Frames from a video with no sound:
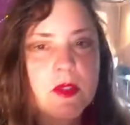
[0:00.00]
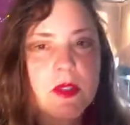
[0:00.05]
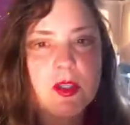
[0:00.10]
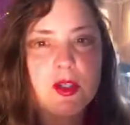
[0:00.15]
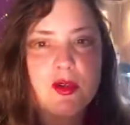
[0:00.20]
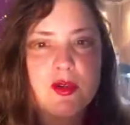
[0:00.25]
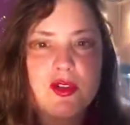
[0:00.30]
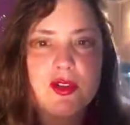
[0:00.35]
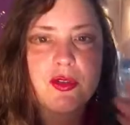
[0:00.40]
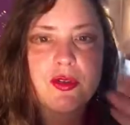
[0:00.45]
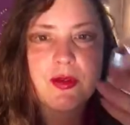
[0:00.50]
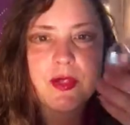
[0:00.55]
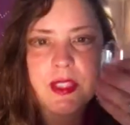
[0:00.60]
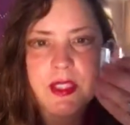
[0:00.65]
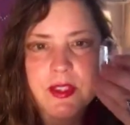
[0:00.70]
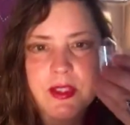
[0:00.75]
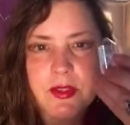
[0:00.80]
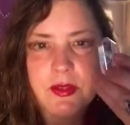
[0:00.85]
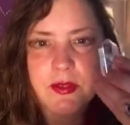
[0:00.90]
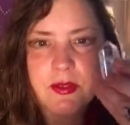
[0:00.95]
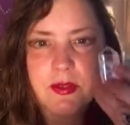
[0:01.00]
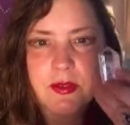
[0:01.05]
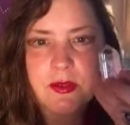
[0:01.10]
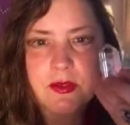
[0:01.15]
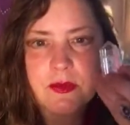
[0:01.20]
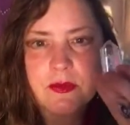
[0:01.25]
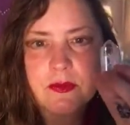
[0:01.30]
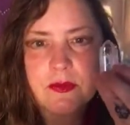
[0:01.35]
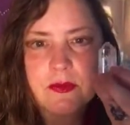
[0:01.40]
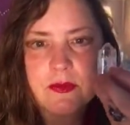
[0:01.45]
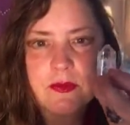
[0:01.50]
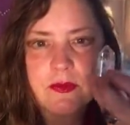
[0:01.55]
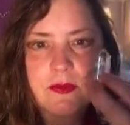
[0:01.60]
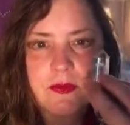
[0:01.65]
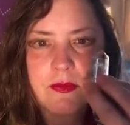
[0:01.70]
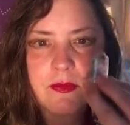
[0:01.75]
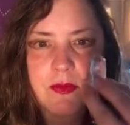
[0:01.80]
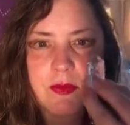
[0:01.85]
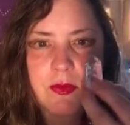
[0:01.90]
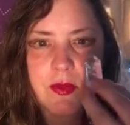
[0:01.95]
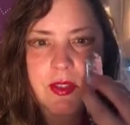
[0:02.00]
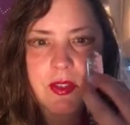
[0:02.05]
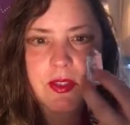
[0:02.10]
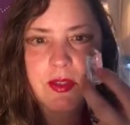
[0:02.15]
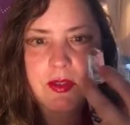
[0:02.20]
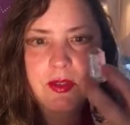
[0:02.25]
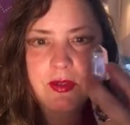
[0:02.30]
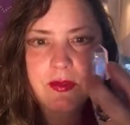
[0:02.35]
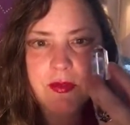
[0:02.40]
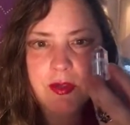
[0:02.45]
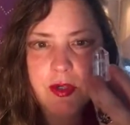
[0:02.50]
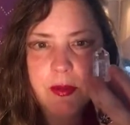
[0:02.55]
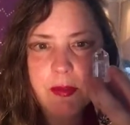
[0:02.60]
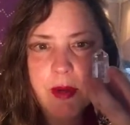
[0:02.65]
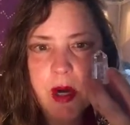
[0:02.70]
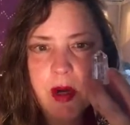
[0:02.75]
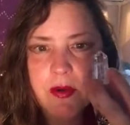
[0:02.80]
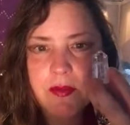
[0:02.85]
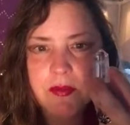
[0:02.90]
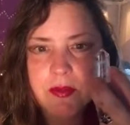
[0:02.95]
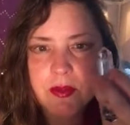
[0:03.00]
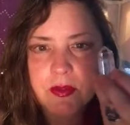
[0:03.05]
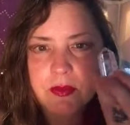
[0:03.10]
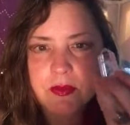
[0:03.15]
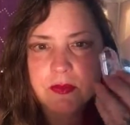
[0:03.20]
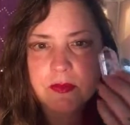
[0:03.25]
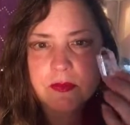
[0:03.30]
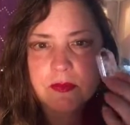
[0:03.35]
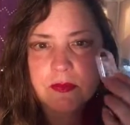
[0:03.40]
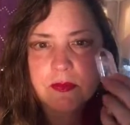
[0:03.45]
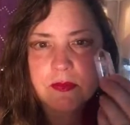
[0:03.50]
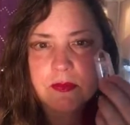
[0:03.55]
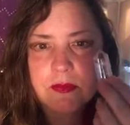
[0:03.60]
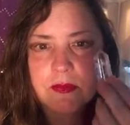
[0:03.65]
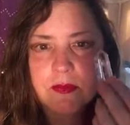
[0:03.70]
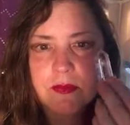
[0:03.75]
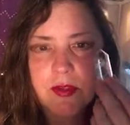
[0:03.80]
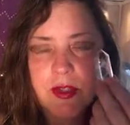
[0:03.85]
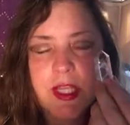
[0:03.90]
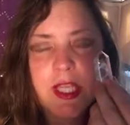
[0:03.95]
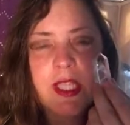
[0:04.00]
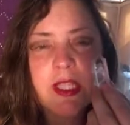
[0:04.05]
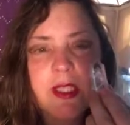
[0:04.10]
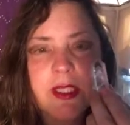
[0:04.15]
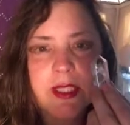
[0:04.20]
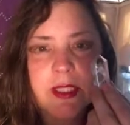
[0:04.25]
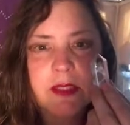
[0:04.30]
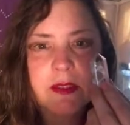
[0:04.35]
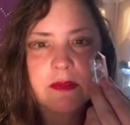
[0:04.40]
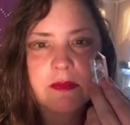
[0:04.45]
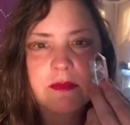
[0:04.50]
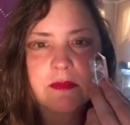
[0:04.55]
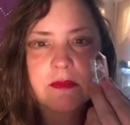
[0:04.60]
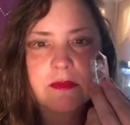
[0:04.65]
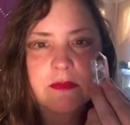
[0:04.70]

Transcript: Use your crystals. Crystals are very powerful for healing.